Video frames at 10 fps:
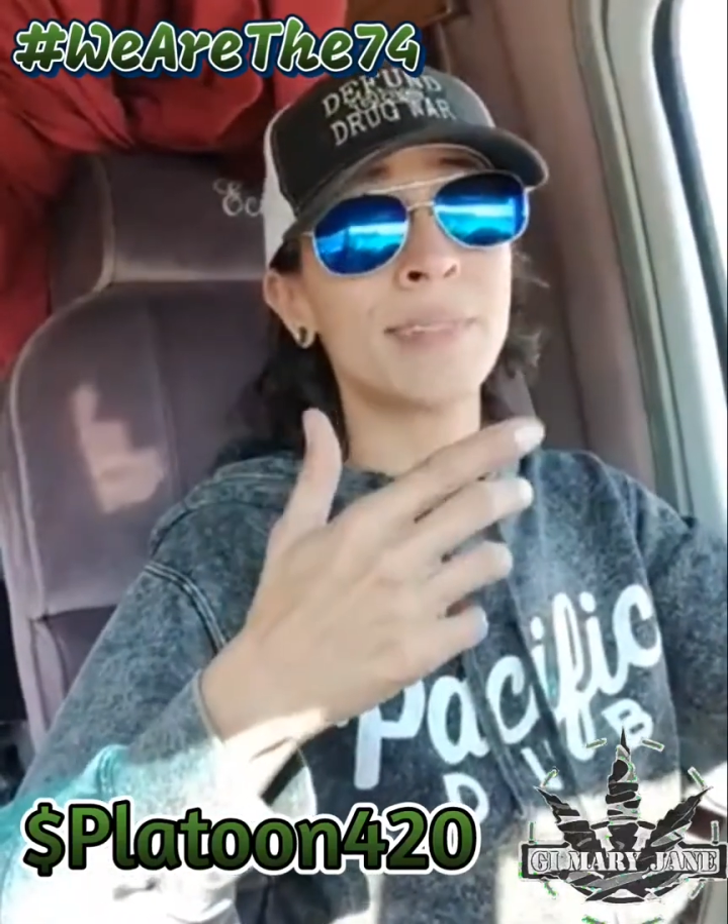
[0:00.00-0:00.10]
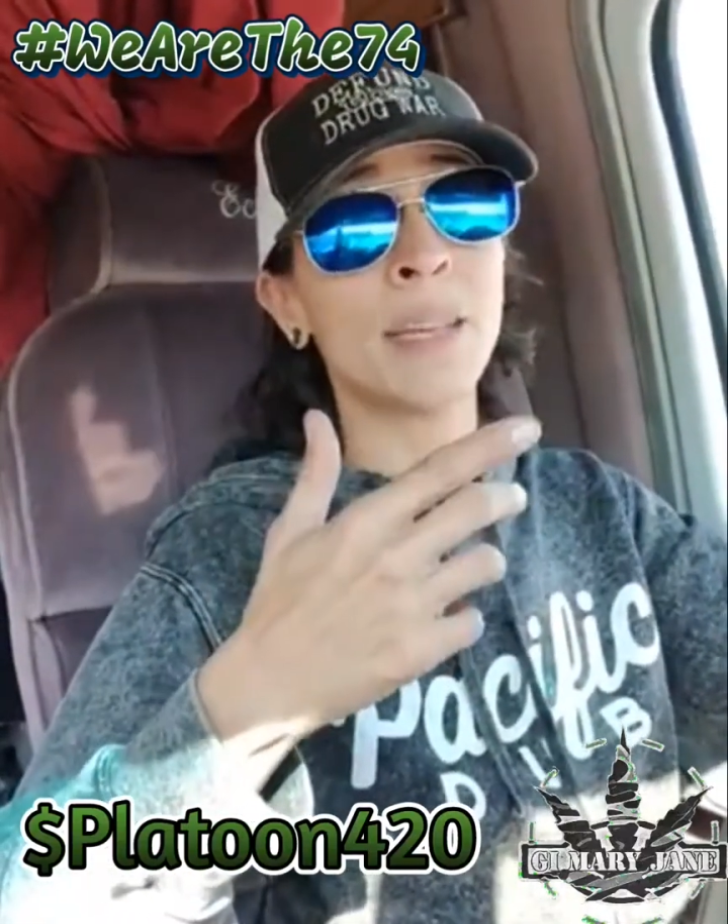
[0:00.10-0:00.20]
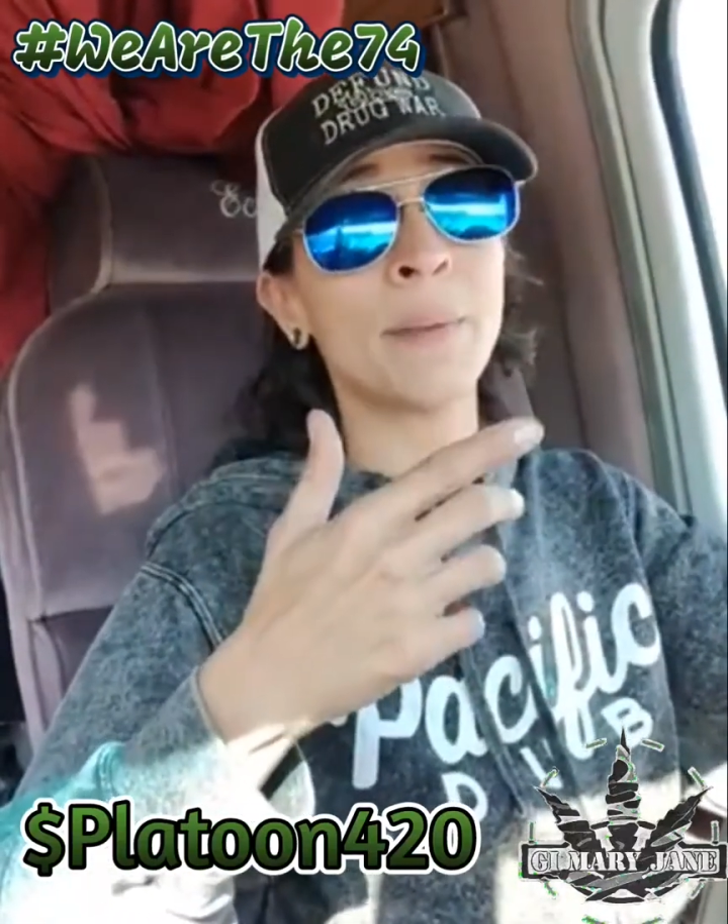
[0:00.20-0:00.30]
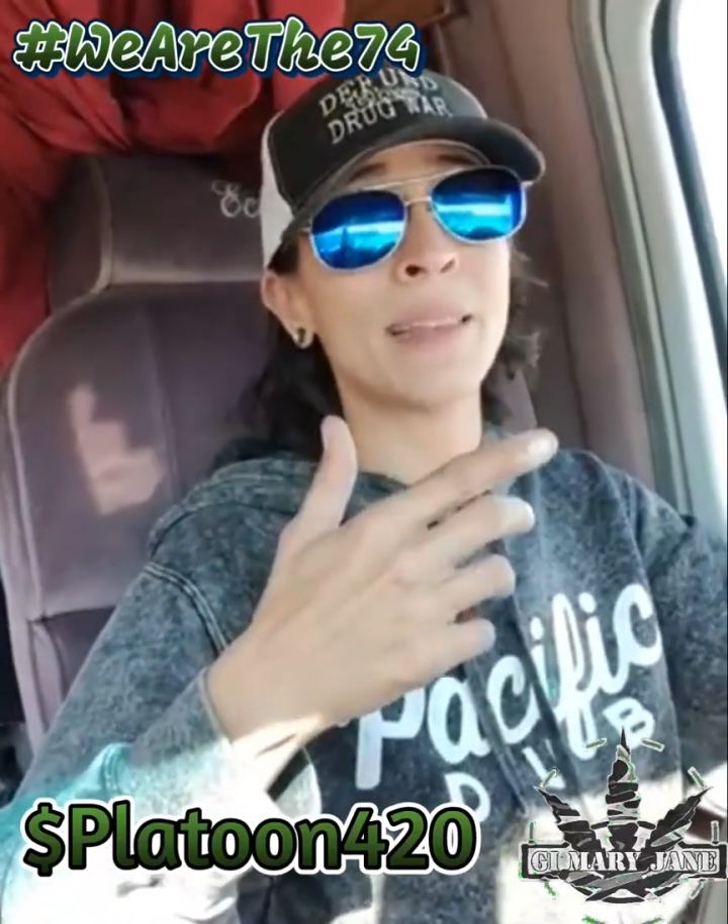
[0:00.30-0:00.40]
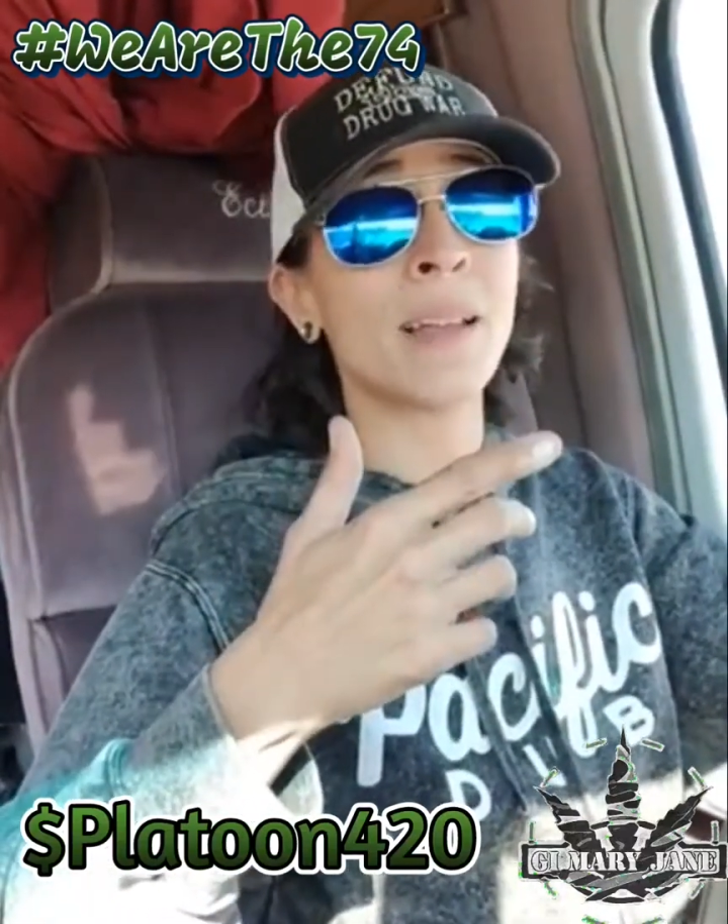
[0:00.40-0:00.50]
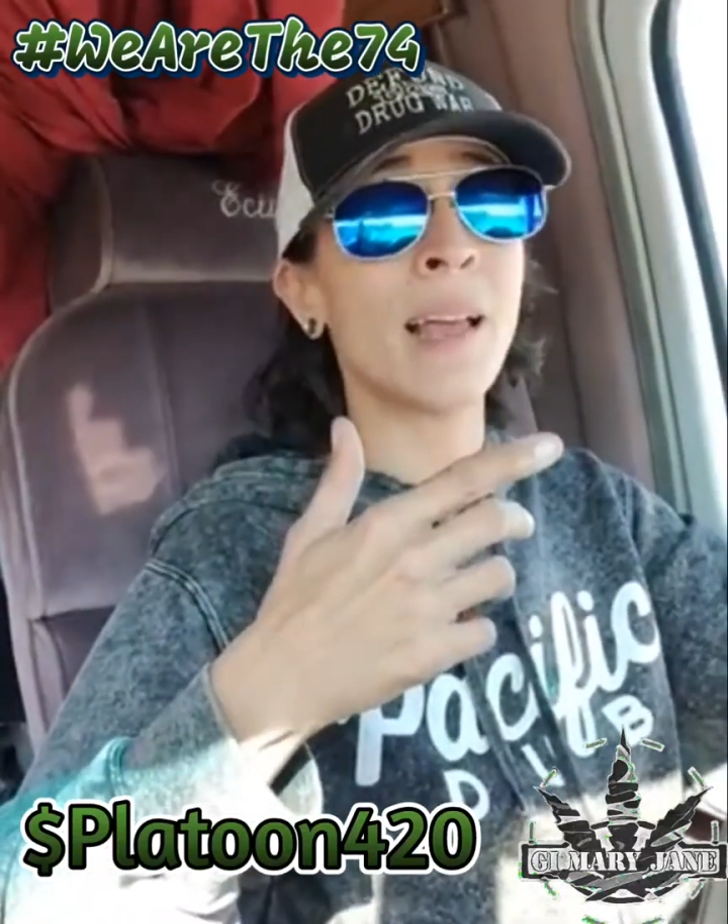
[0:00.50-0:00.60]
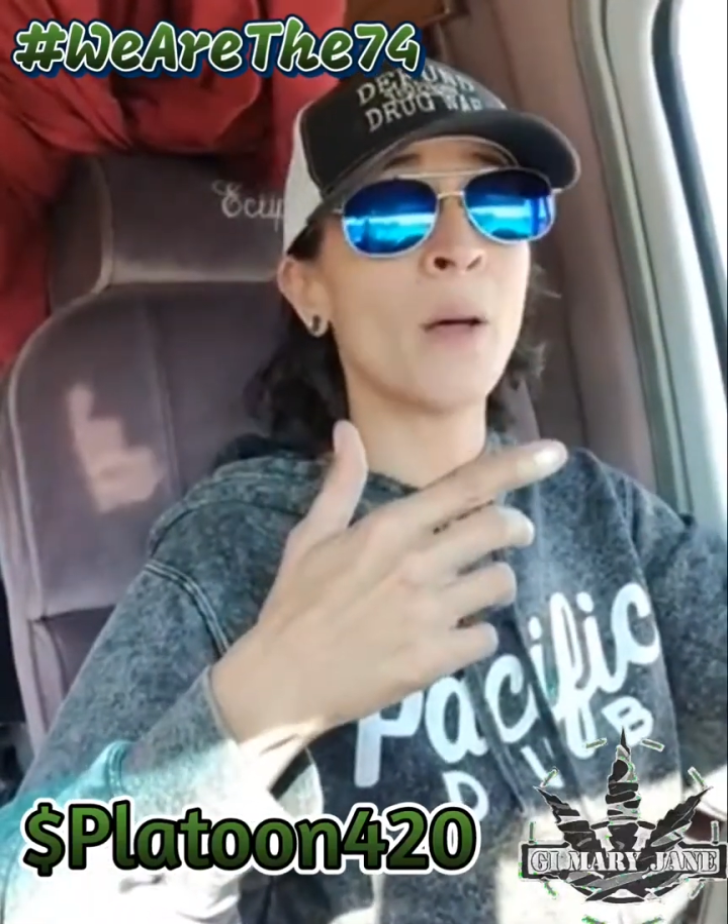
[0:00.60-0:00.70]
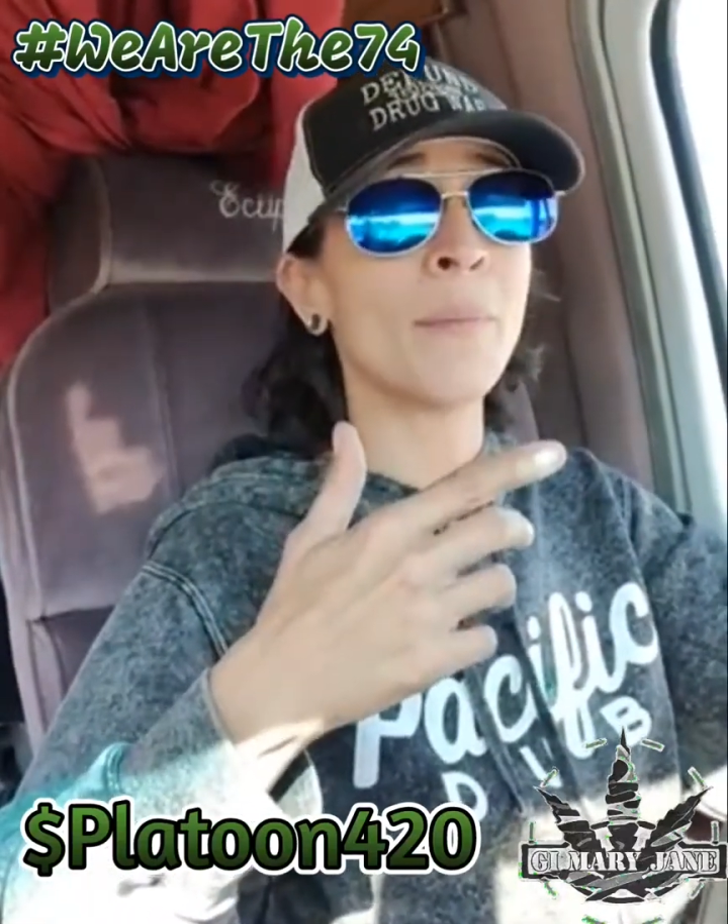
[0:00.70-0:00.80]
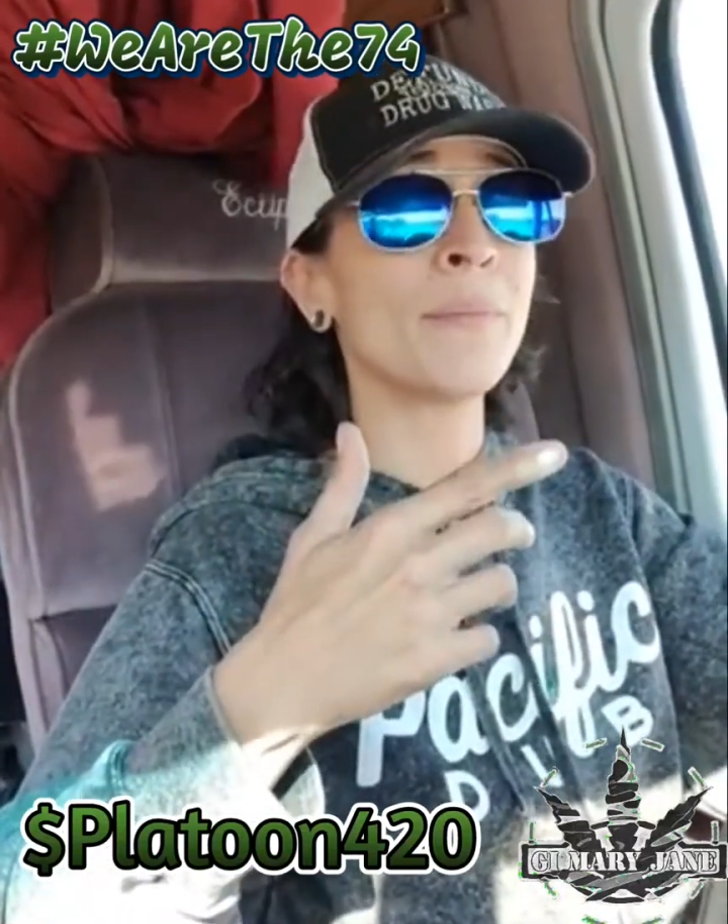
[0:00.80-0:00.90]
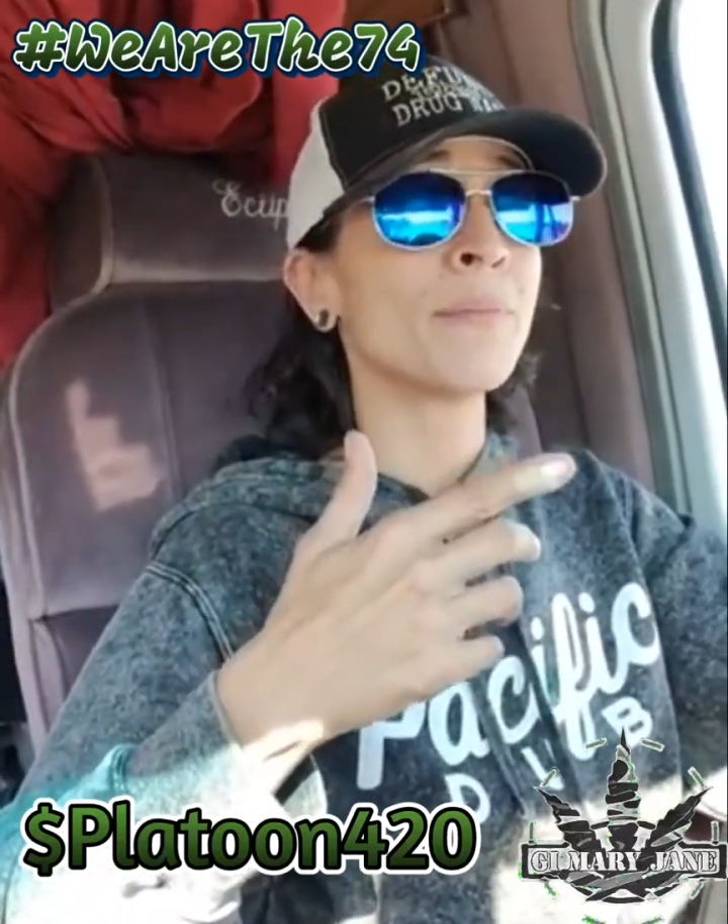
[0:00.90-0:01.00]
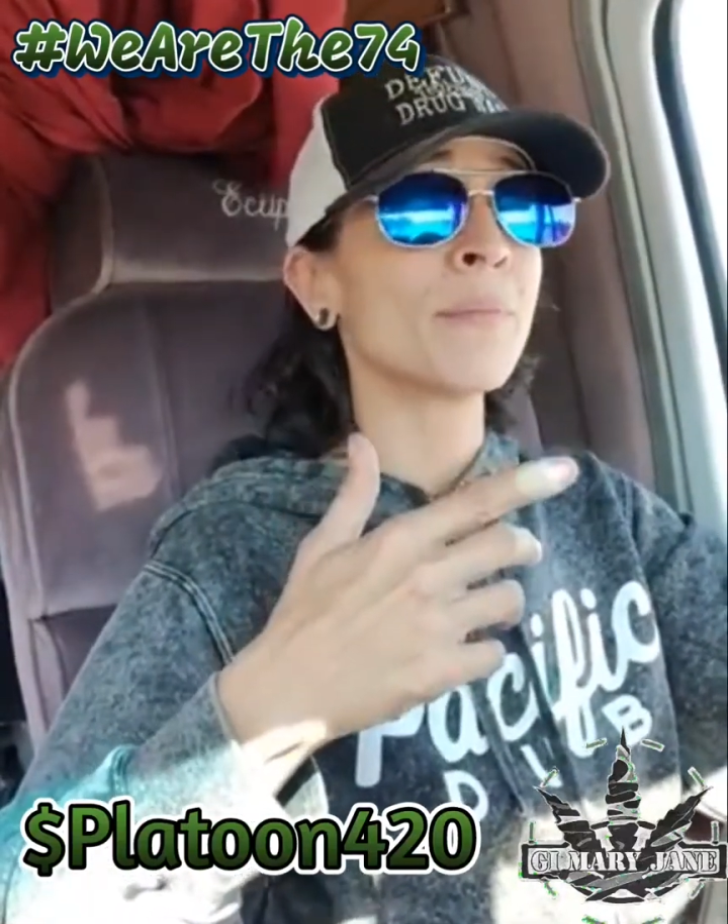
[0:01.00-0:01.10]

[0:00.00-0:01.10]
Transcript: Give me a little help.